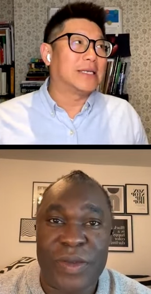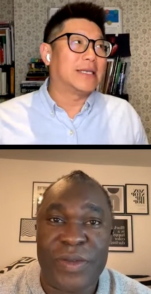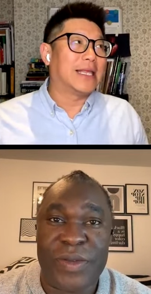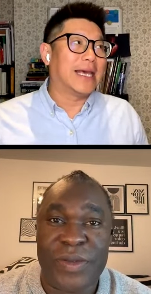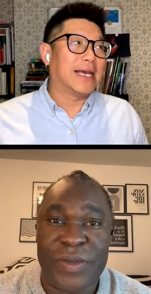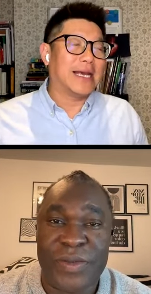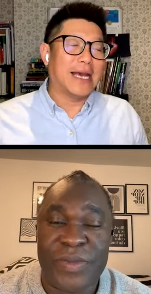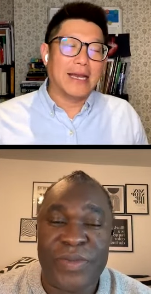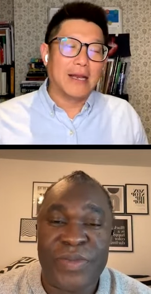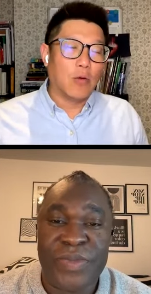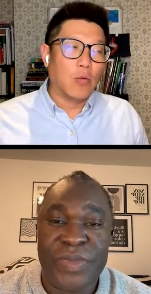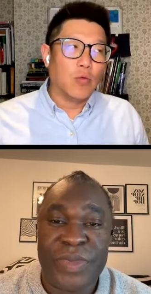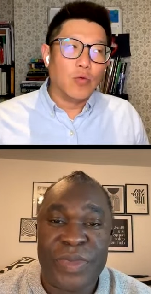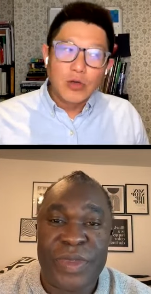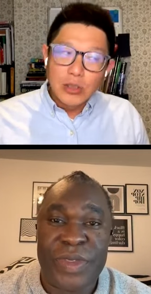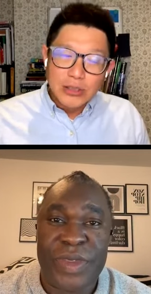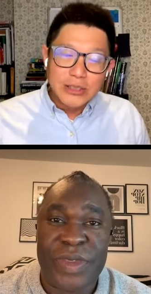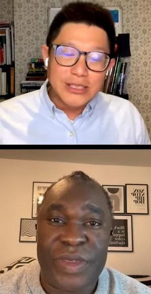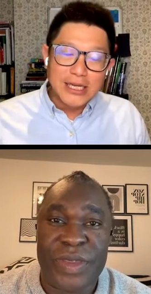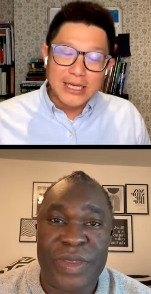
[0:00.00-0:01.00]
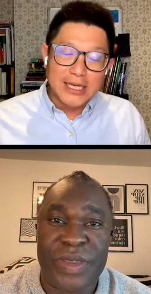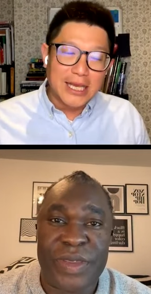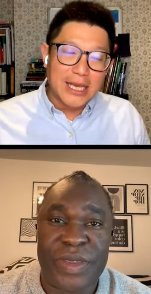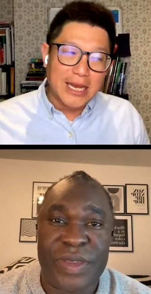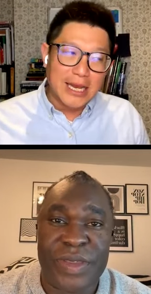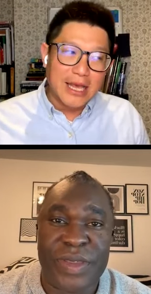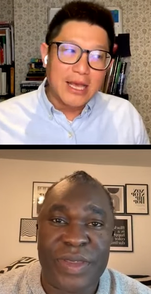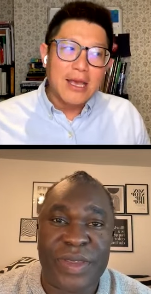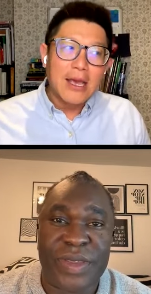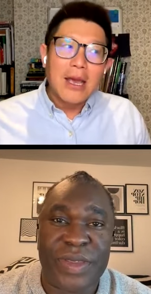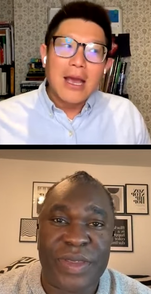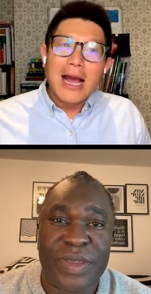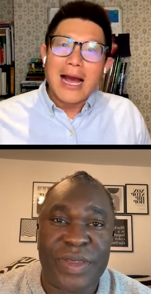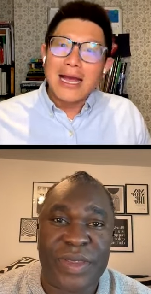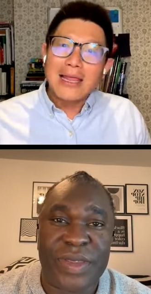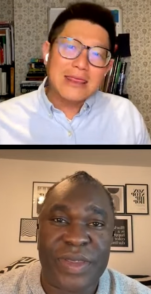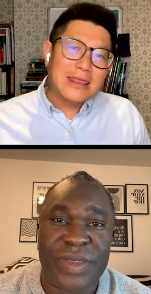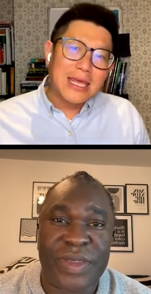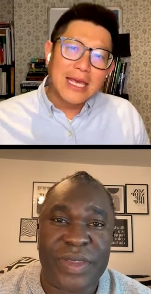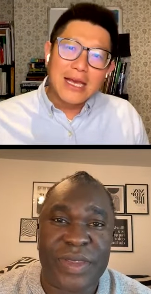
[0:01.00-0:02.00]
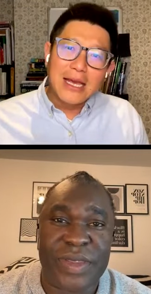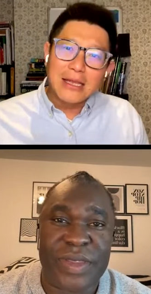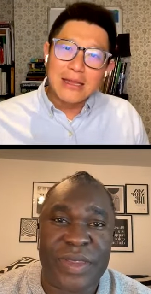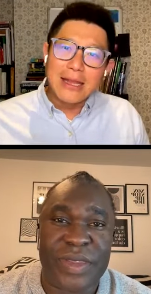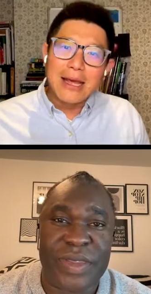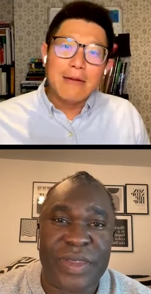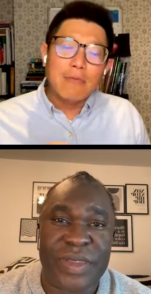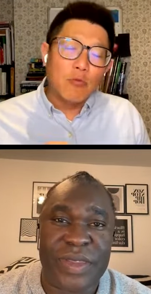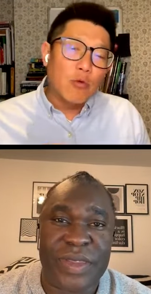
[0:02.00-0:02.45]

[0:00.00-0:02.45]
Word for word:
Speaker 1: uh, the kind of wounded healing. I think that